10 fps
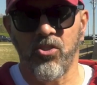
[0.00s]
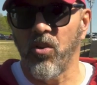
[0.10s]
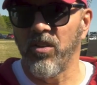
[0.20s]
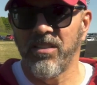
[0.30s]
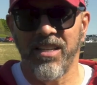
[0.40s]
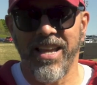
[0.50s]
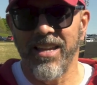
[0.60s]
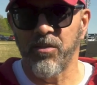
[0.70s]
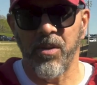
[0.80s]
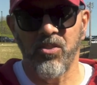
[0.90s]
showed it
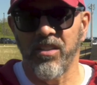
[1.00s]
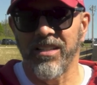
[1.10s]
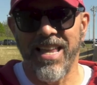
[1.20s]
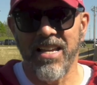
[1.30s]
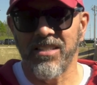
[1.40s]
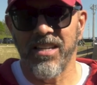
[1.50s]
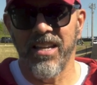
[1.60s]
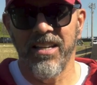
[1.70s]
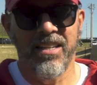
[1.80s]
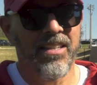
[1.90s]
today, especially in the last
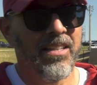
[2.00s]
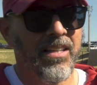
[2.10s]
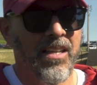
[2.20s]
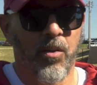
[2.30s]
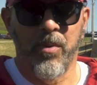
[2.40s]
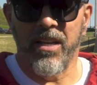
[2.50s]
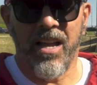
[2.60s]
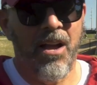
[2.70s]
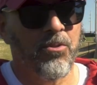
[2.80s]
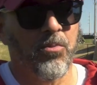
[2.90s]
inning. But
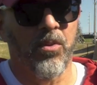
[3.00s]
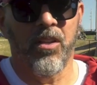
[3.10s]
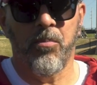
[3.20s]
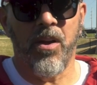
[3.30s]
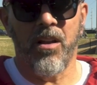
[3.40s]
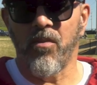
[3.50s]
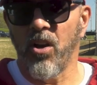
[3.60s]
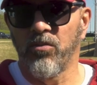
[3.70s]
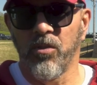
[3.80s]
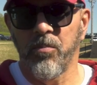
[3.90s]
I was really proud of
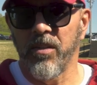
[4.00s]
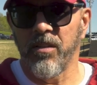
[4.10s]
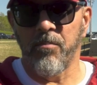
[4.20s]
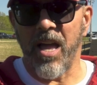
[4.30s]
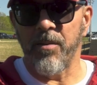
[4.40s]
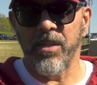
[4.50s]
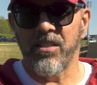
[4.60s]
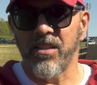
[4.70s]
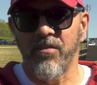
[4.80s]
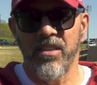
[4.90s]
our group in the bottom of
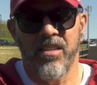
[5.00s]
the seventh